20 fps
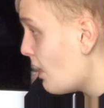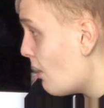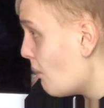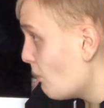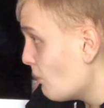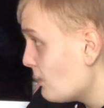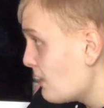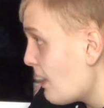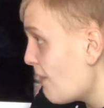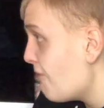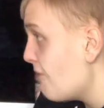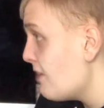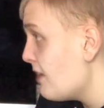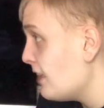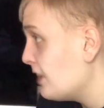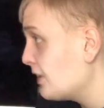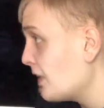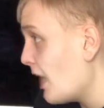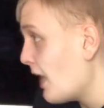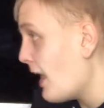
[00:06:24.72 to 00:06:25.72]
I will
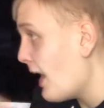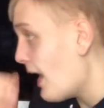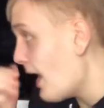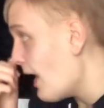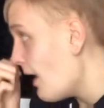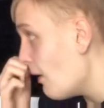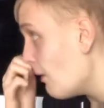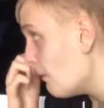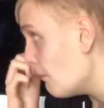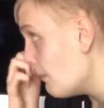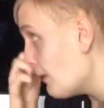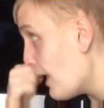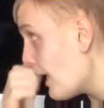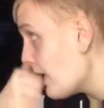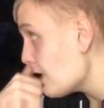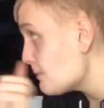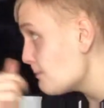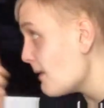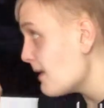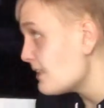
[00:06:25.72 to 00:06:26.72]
definitely check that out. But
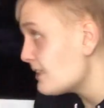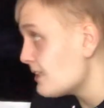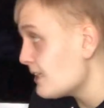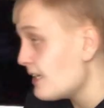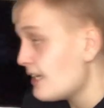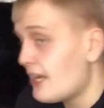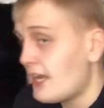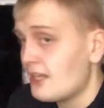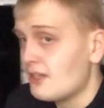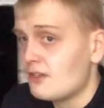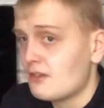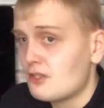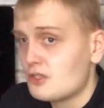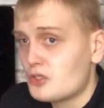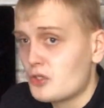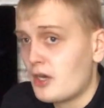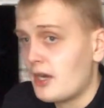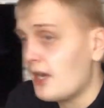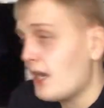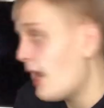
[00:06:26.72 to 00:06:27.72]
that's basically the end of the
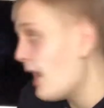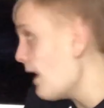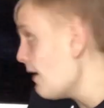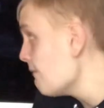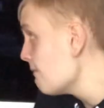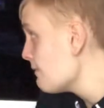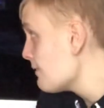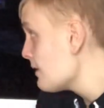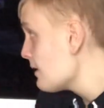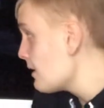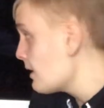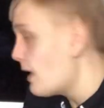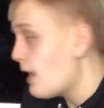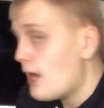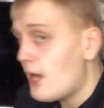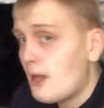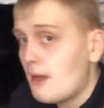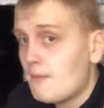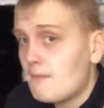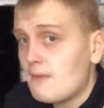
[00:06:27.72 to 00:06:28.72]
trailer.
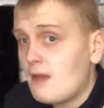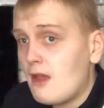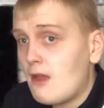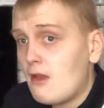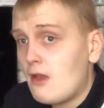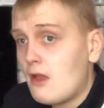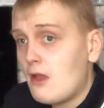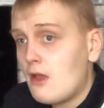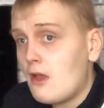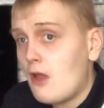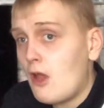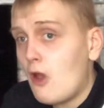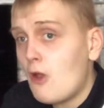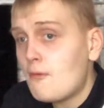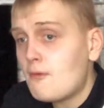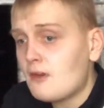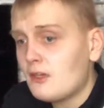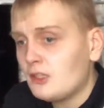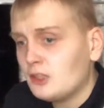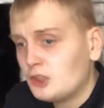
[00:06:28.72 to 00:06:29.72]
Um, uh, I
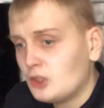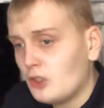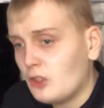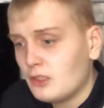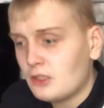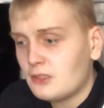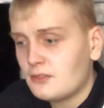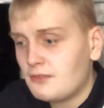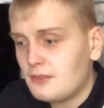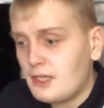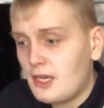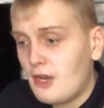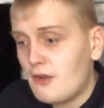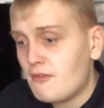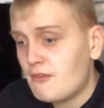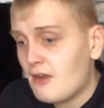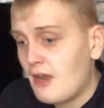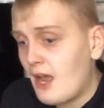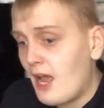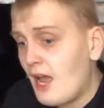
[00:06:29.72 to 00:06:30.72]
hope you enjoyed this video.
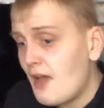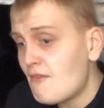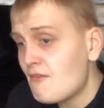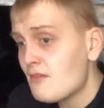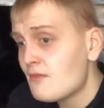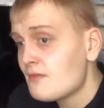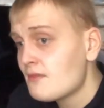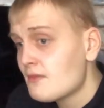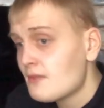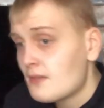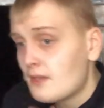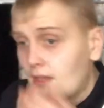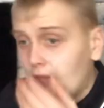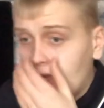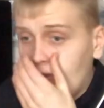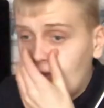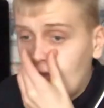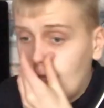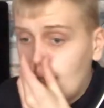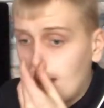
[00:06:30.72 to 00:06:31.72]
If you have,
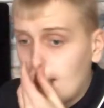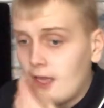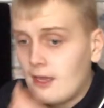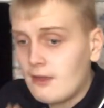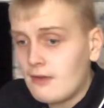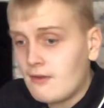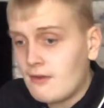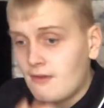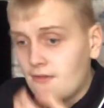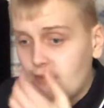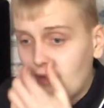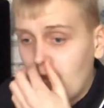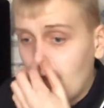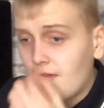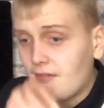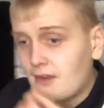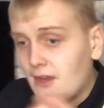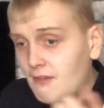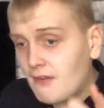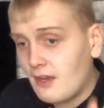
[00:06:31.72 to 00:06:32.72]
uh, if you
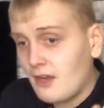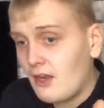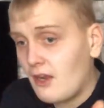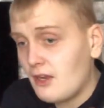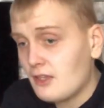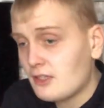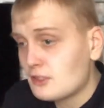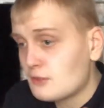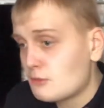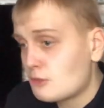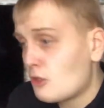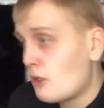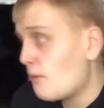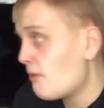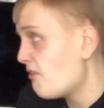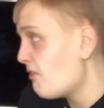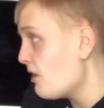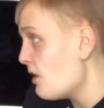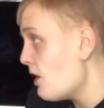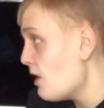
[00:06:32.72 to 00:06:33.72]
have, give it a like, subscribe
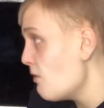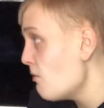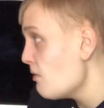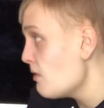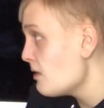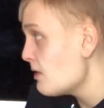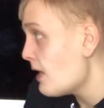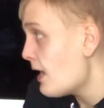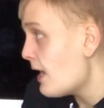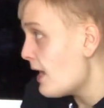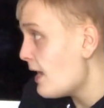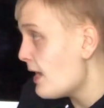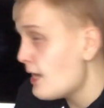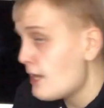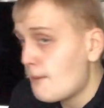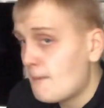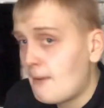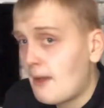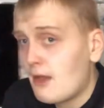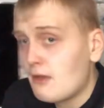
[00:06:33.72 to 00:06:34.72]
if you're new, uh, hit
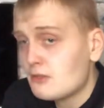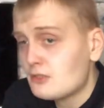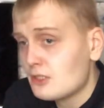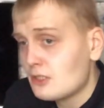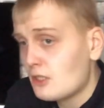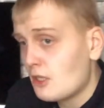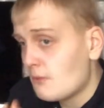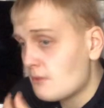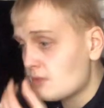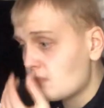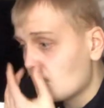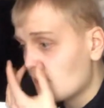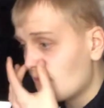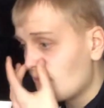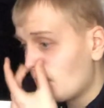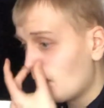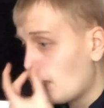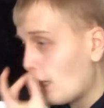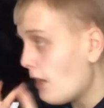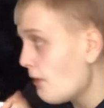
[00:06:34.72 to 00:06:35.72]
the bell so you don't miss a single
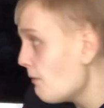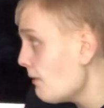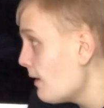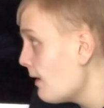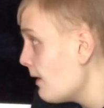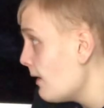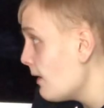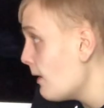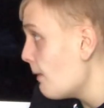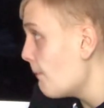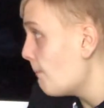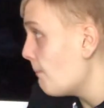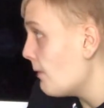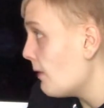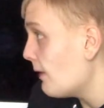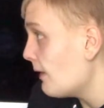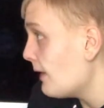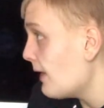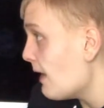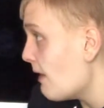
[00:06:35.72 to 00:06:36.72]
video.
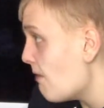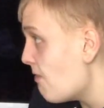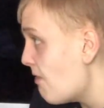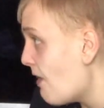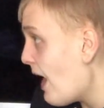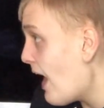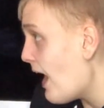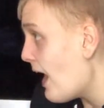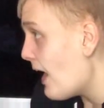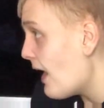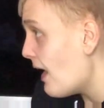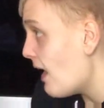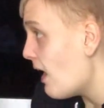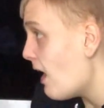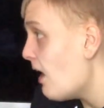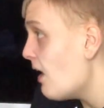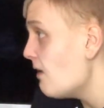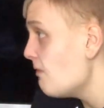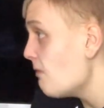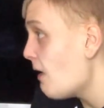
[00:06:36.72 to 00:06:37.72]
But yeah, that
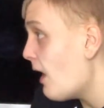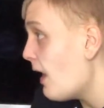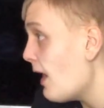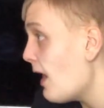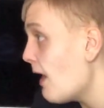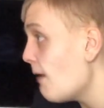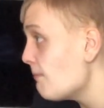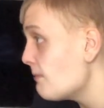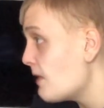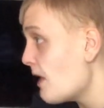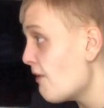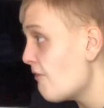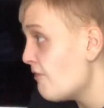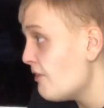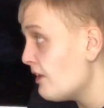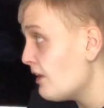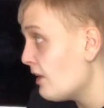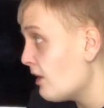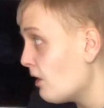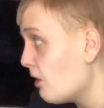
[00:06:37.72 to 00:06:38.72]
I I am
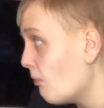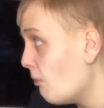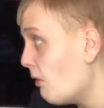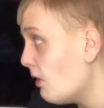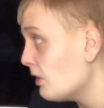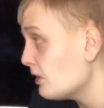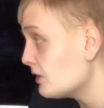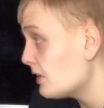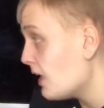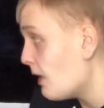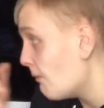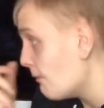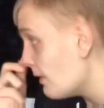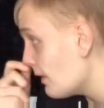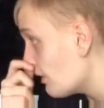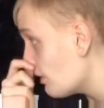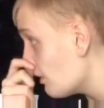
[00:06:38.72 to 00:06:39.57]
definitely gonna watch that when it